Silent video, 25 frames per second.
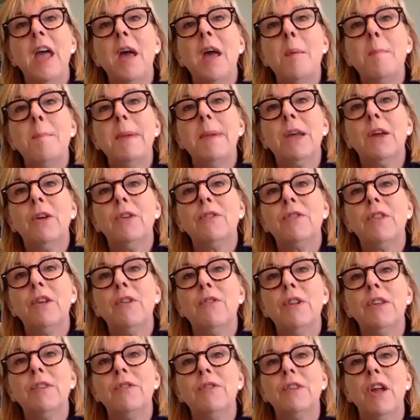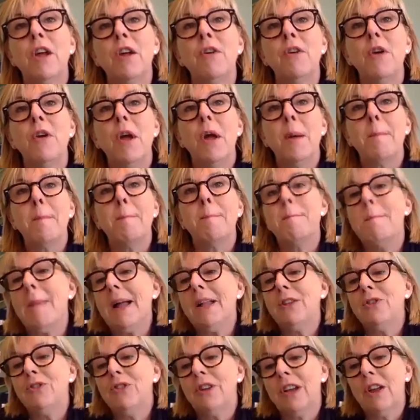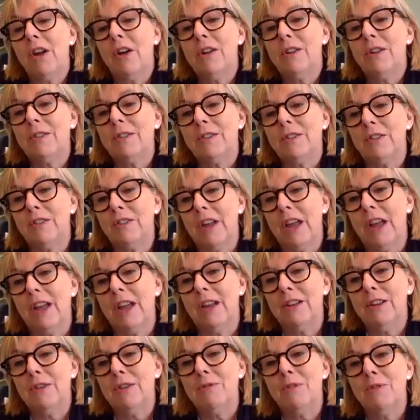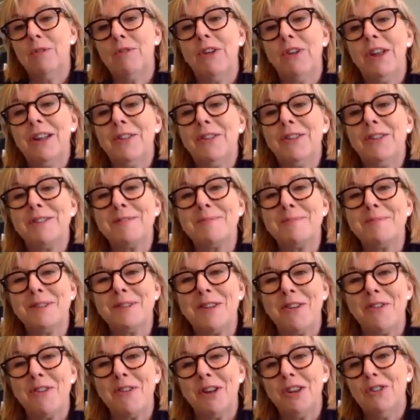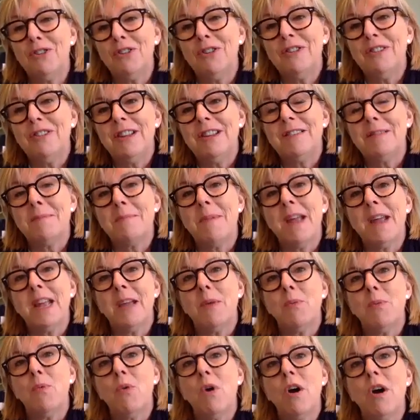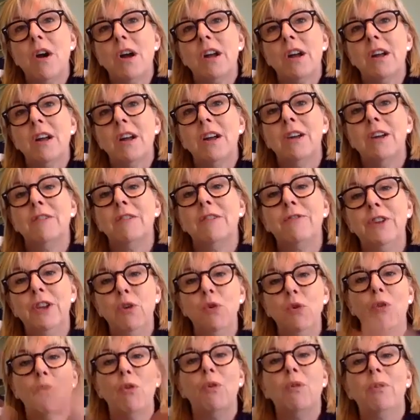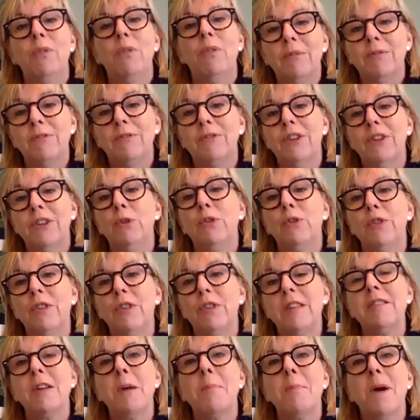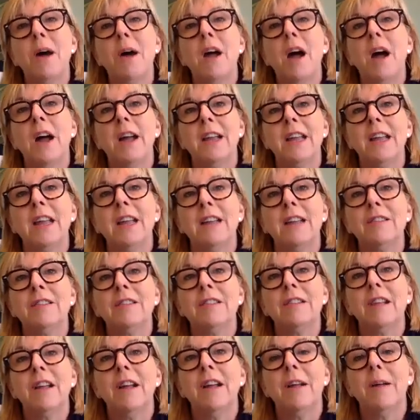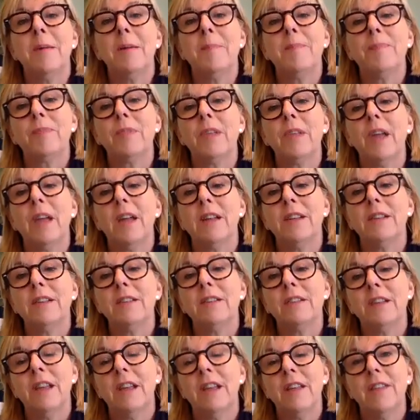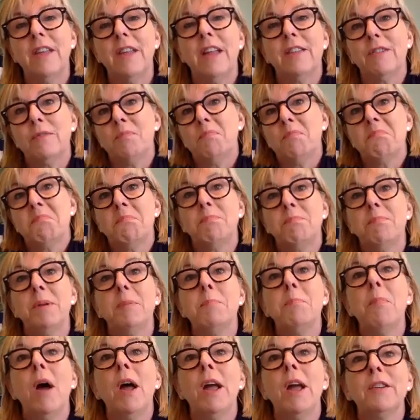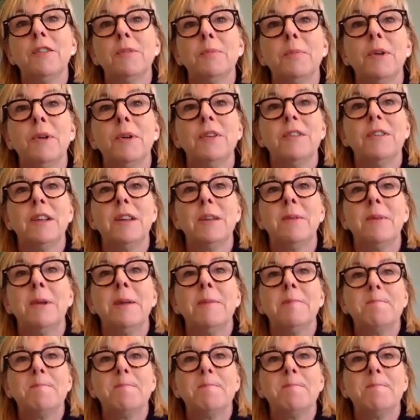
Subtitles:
because there is no magic answer to how you reveal this material. You just need to make it work for your setup, I guess, and that's been my experience anyway.